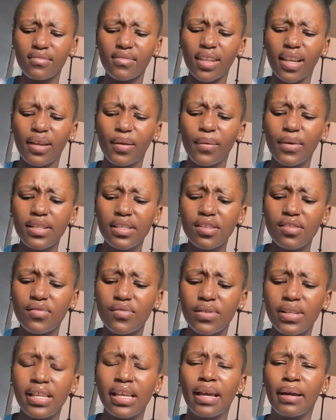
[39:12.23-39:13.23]
it wasn't
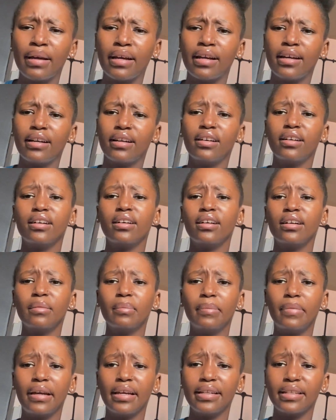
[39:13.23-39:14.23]
really a
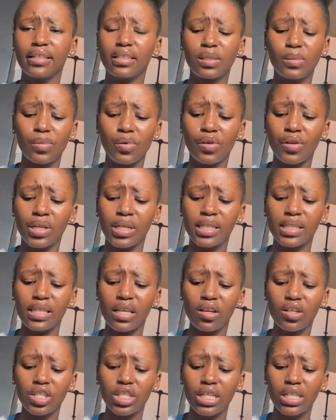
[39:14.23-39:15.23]
bad experience. I
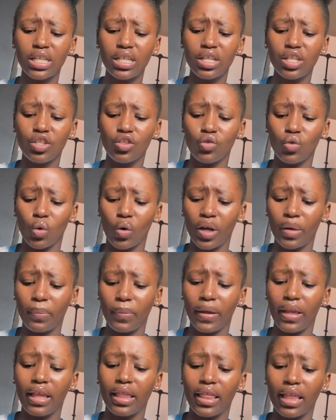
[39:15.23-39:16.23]
actually enjoyed
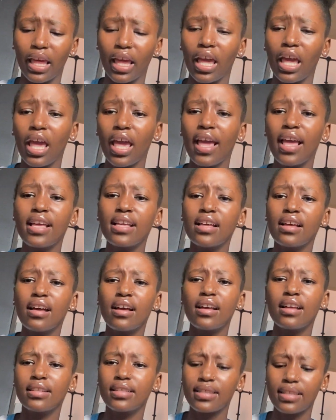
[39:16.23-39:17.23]
being there.
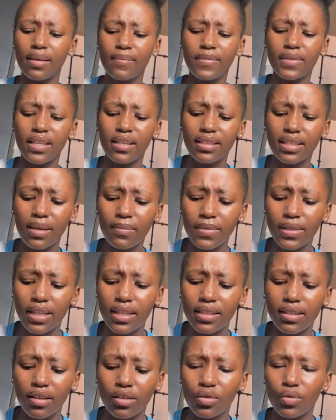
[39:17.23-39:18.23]
It's some
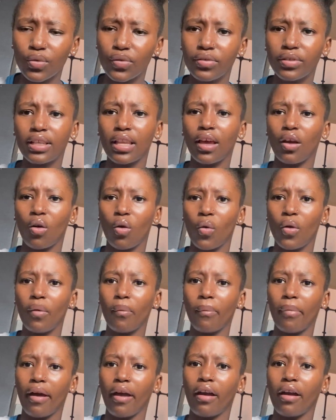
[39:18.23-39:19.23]
days I do feel like going
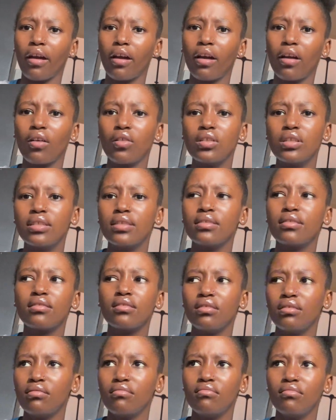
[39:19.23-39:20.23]
back because
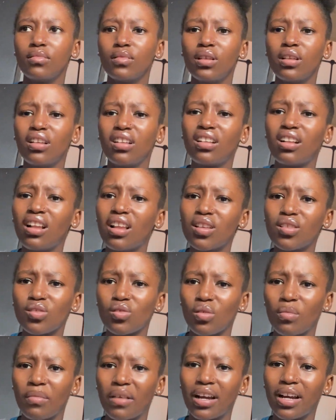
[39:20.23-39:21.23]
it clears
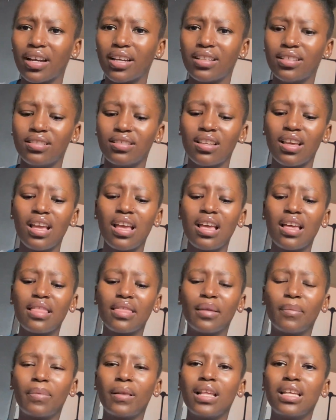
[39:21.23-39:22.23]
your mind.
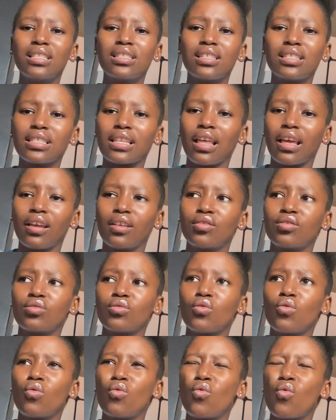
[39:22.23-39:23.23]
The place is like
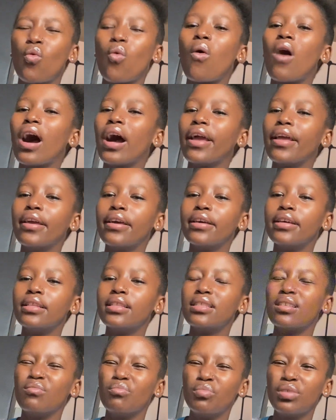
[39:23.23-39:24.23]
so
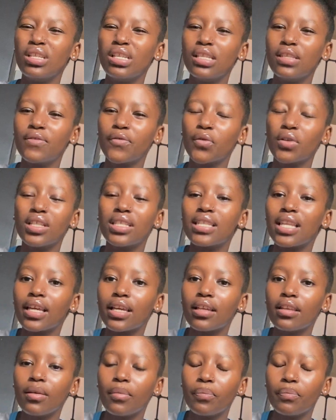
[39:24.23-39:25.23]
quiet and peaceful. It's like
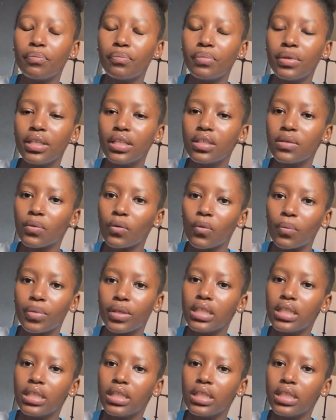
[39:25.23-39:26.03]
in a peaceful